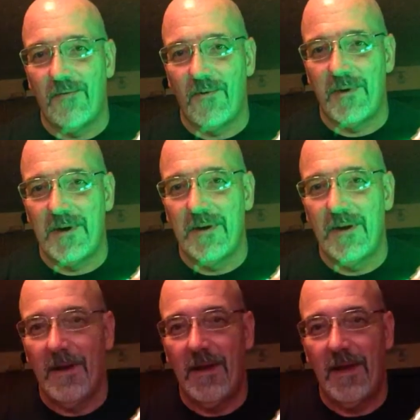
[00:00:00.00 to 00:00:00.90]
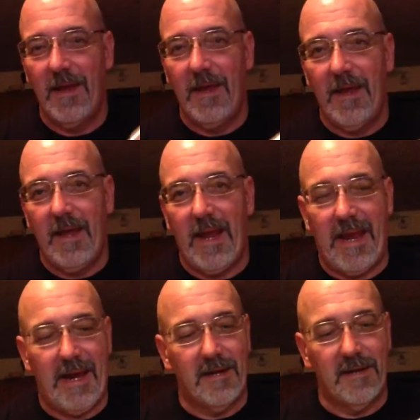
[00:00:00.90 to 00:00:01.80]
for me,
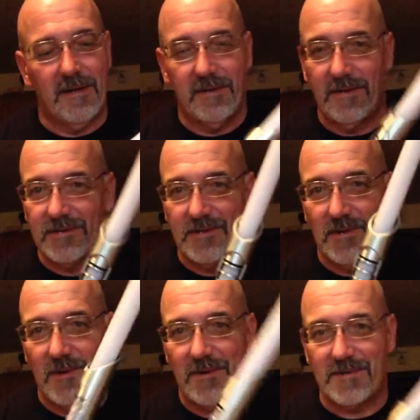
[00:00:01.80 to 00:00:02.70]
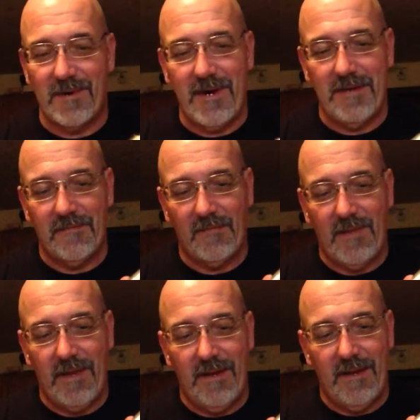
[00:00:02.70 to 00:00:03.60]
and still works great.
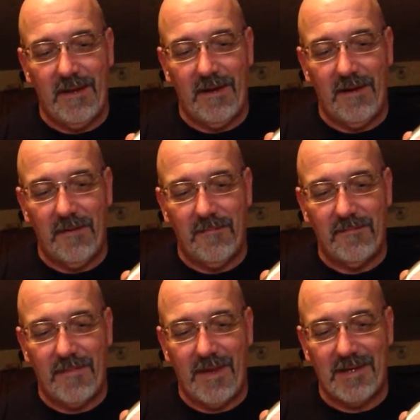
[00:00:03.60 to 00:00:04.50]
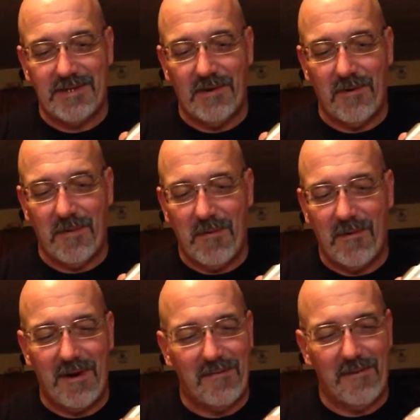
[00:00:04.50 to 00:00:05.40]
I still remember
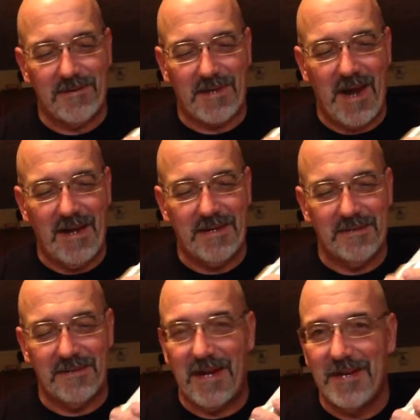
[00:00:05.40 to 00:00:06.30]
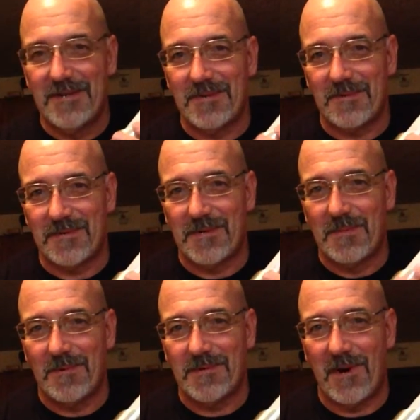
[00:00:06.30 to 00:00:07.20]
when I first got it, and the edges were
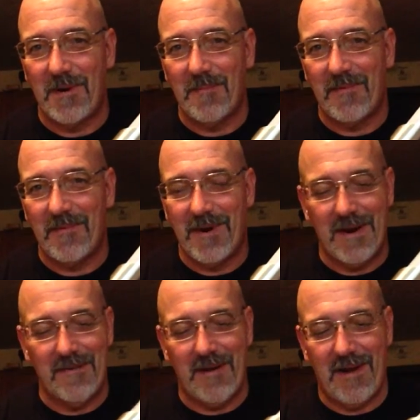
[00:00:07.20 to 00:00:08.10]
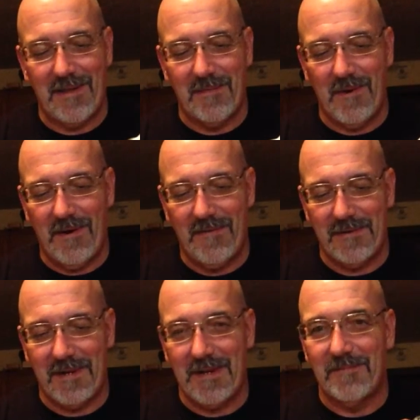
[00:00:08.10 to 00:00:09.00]
super sharp before I filed them off,
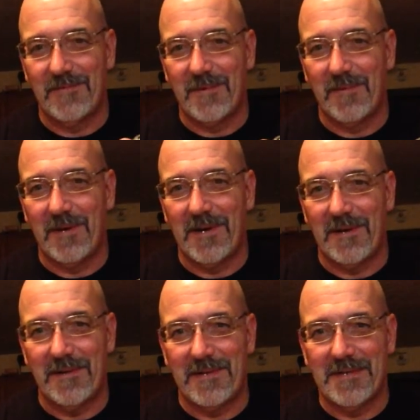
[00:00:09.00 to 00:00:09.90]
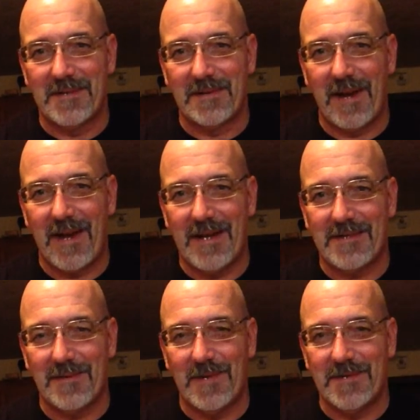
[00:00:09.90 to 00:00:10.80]
and I drew blood on these little guys
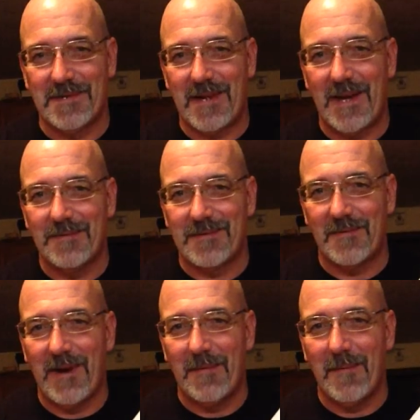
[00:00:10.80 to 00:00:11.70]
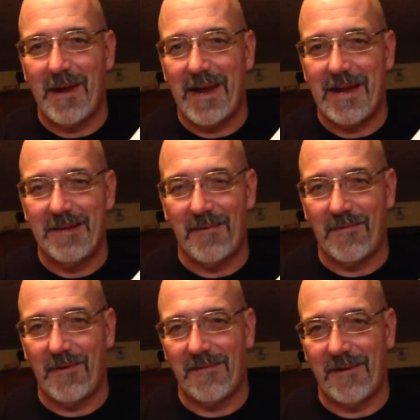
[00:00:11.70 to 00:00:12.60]
a bunch of times in the web of my hand
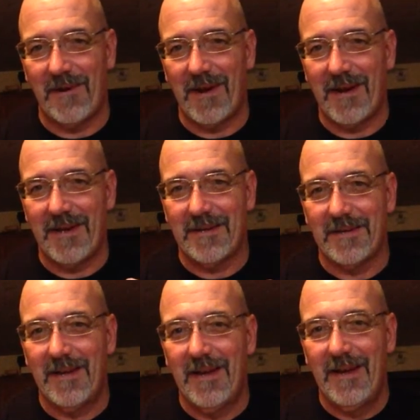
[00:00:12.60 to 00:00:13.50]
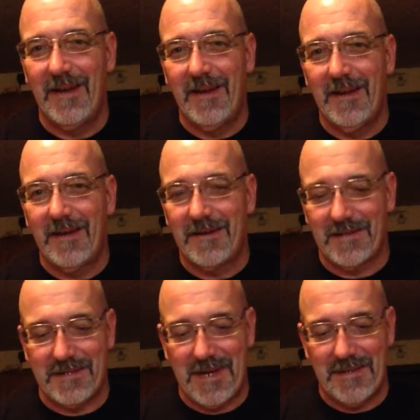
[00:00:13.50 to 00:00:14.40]
before I figured out how to
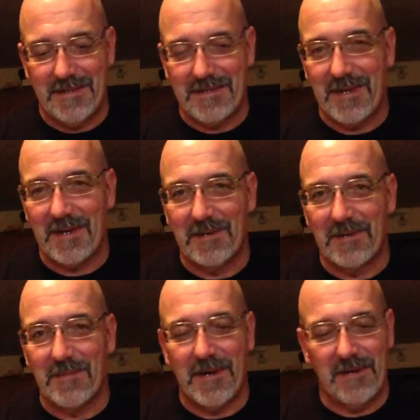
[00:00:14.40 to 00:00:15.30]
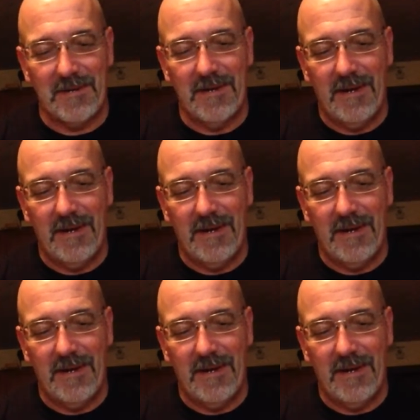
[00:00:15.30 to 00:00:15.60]
contain this thing a little better.